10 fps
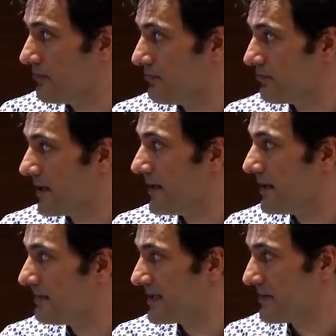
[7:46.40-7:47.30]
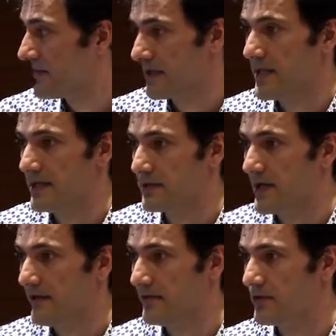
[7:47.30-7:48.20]
really something that's
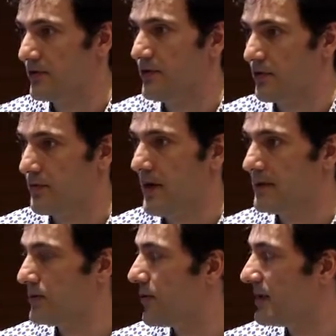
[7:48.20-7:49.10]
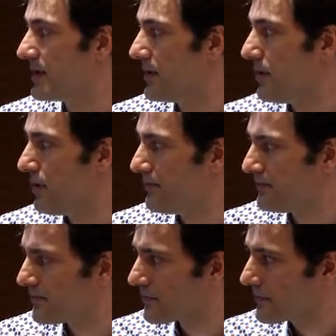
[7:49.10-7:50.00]
relevant to your pathway. So
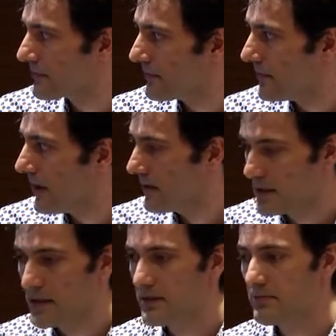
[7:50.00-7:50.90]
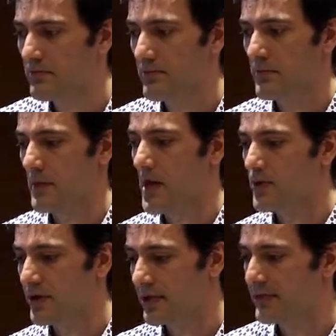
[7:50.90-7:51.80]
in
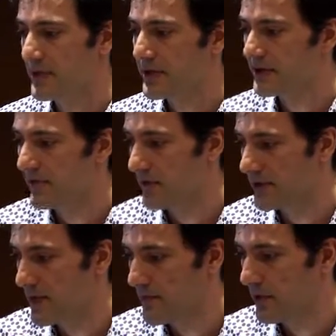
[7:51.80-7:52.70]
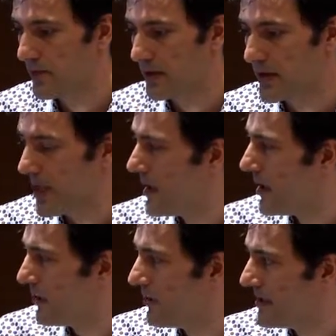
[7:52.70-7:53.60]
our experience, for example, we
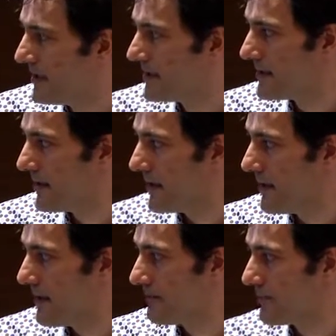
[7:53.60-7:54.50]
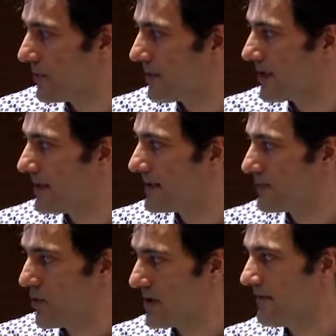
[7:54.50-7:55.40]
did look at
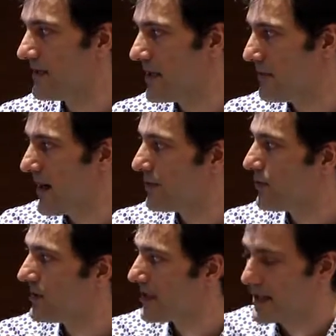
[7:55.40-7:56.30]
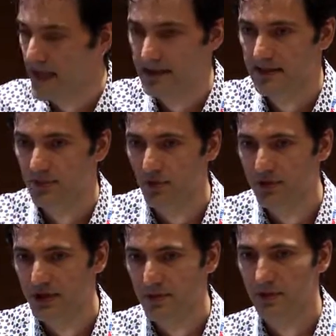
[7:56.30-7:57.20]
one of the pathways that has a
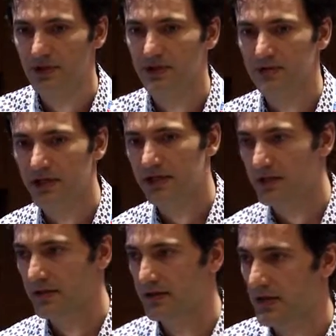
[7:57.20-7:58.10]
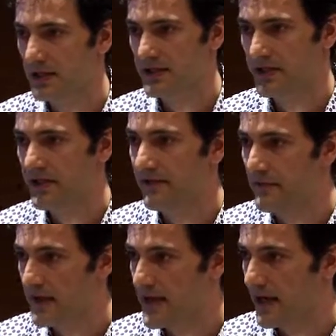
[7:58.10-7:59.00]
multiple generation study of
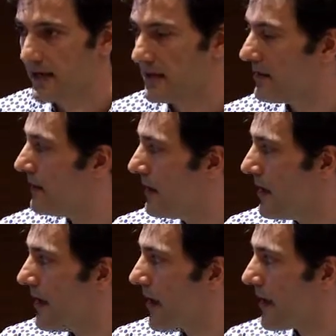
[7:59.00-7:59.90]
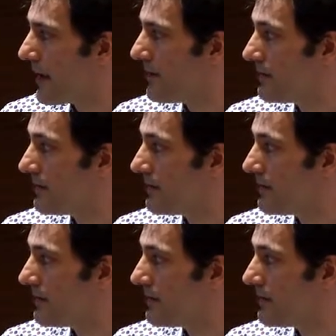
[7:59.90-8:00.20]
medaka, and